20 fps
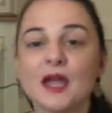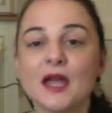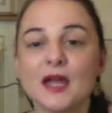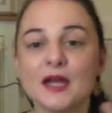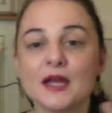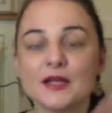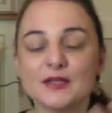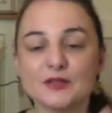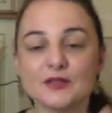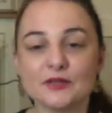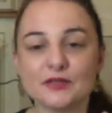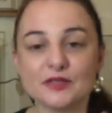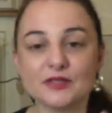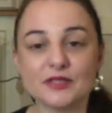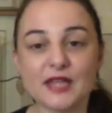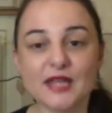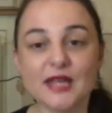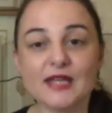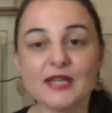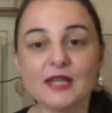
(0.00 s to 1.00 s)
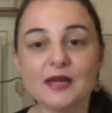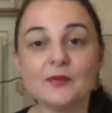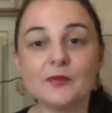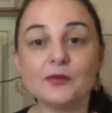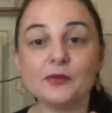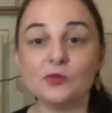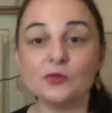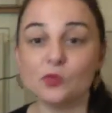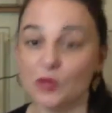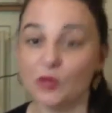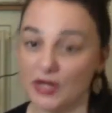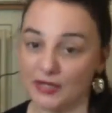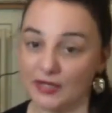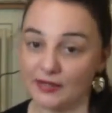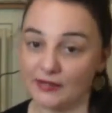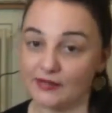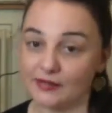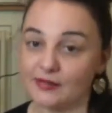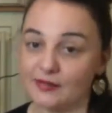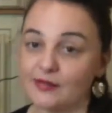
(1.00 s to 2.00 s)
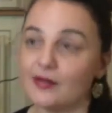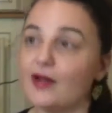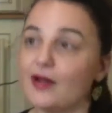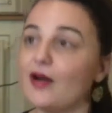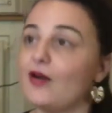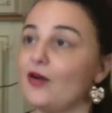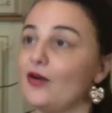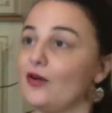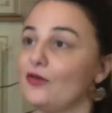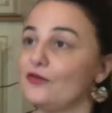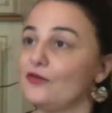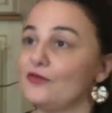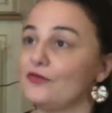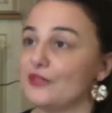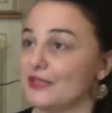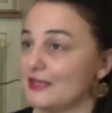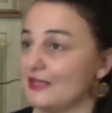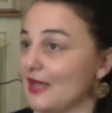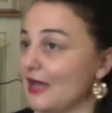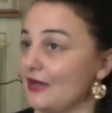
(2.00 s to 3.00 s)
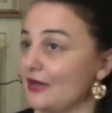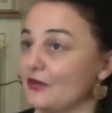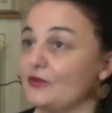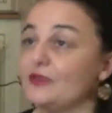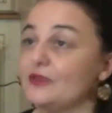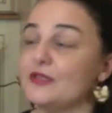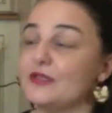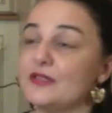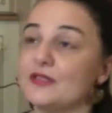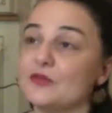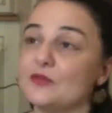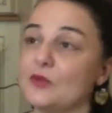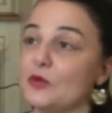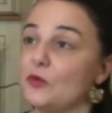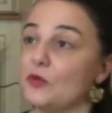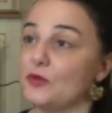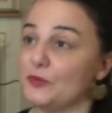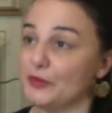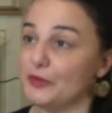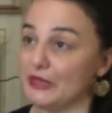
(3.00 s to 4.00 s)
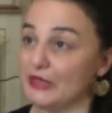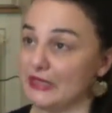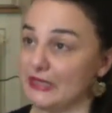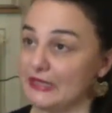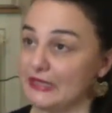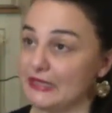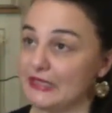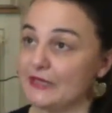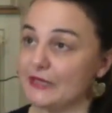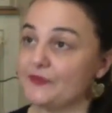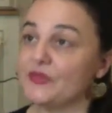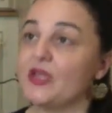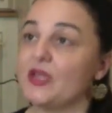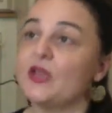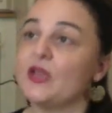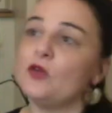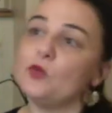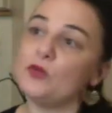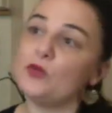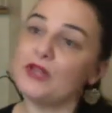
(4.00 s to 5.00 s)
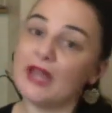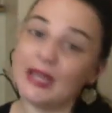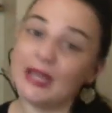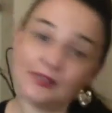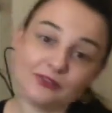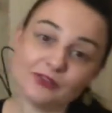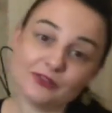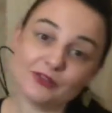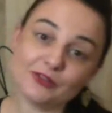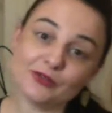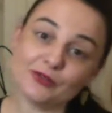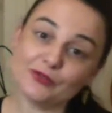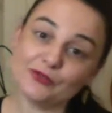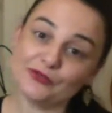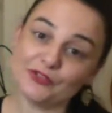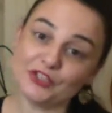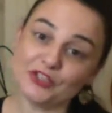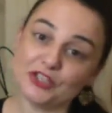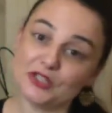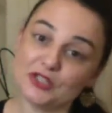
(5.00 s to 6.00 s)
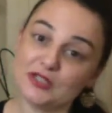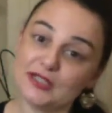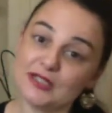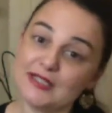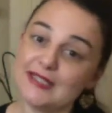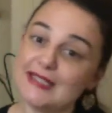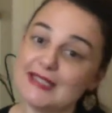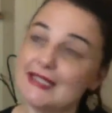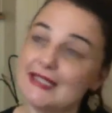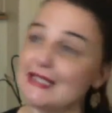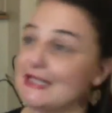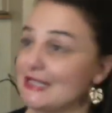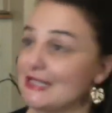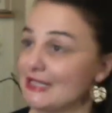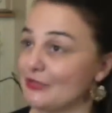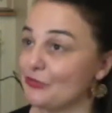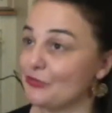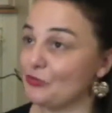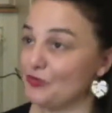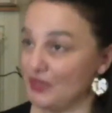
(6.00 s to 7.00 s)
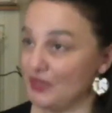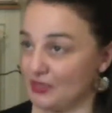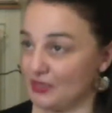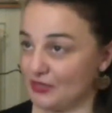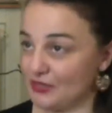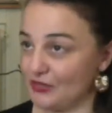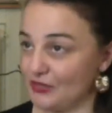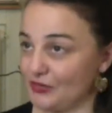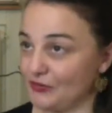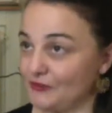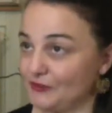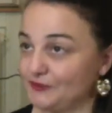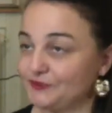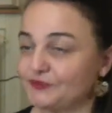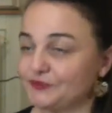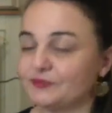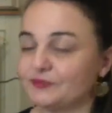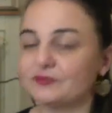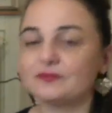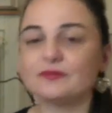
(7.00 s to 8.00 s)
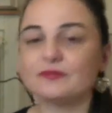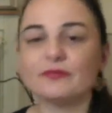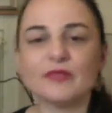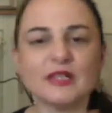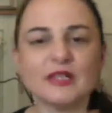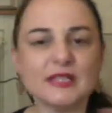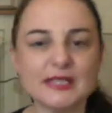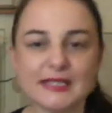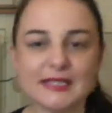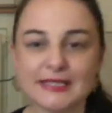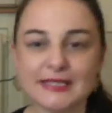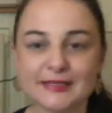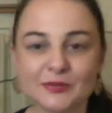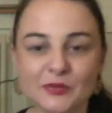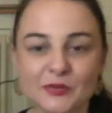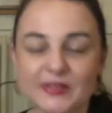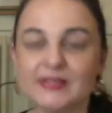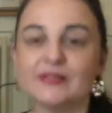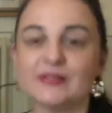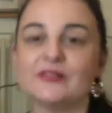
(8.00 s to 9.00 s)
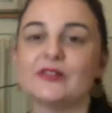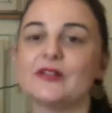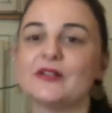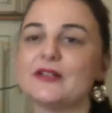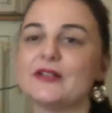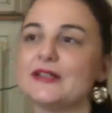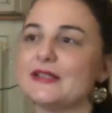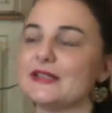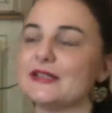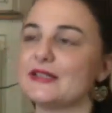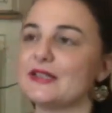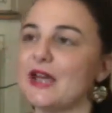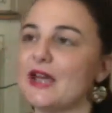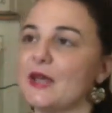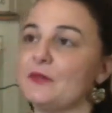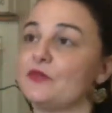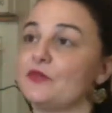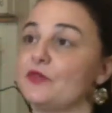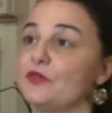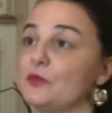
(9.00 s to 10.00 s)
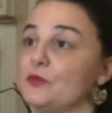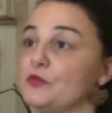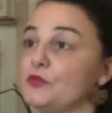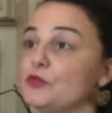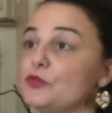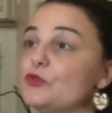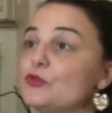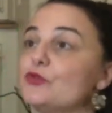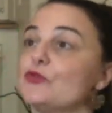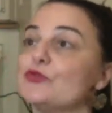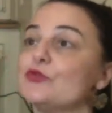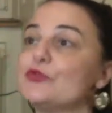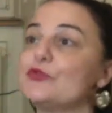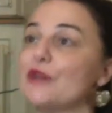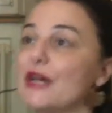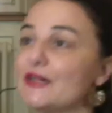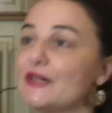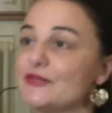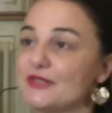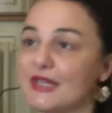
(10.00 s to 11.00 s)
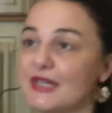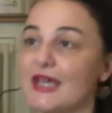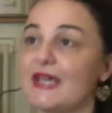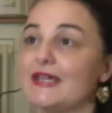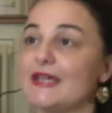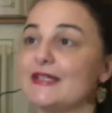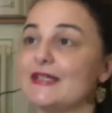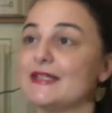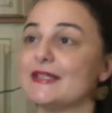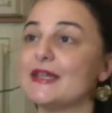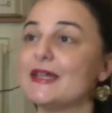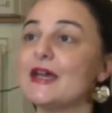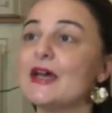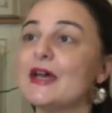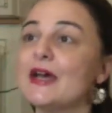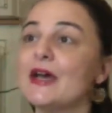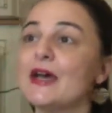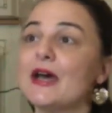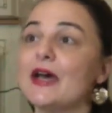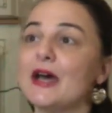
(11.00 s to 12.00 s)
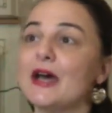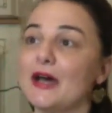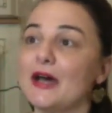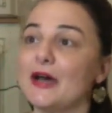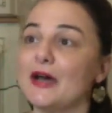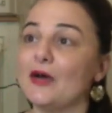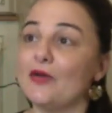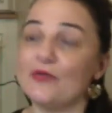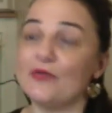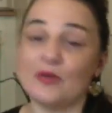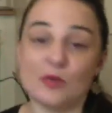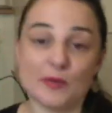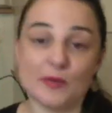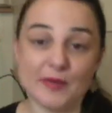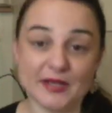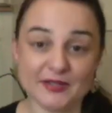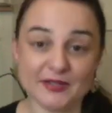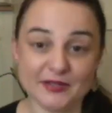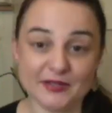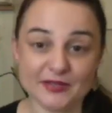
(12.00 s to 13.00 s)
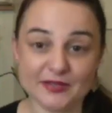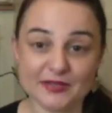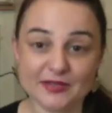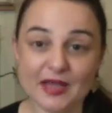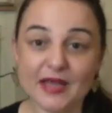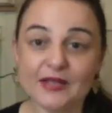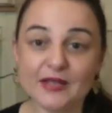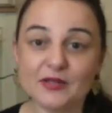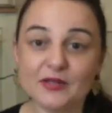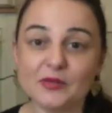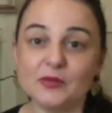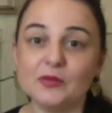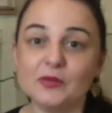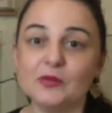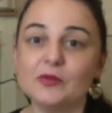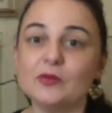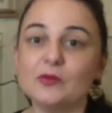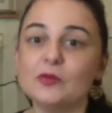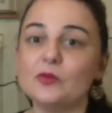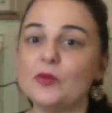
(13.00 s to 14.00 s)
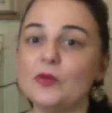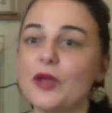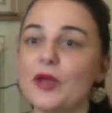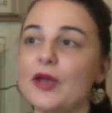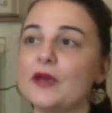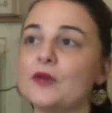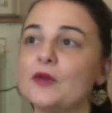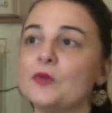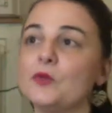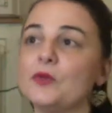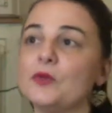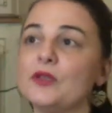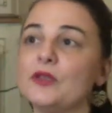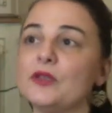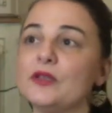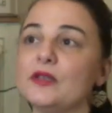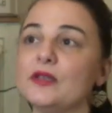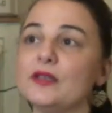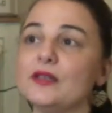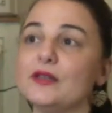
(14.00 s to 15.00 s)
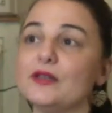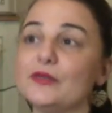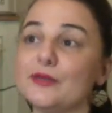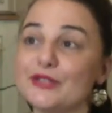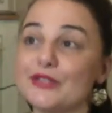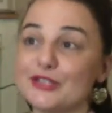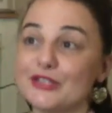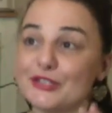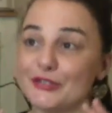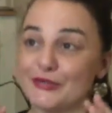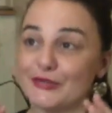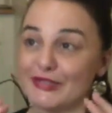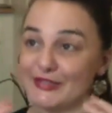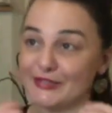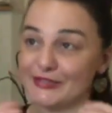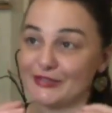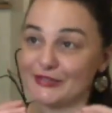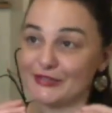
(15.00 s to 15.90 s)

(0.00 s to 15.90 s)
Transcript: So on the day number one of the cycle is when we bleed, we enter officially the inner winter. The inner winter is the time from two to five days uh, of our menstrual cycle, where we retreat,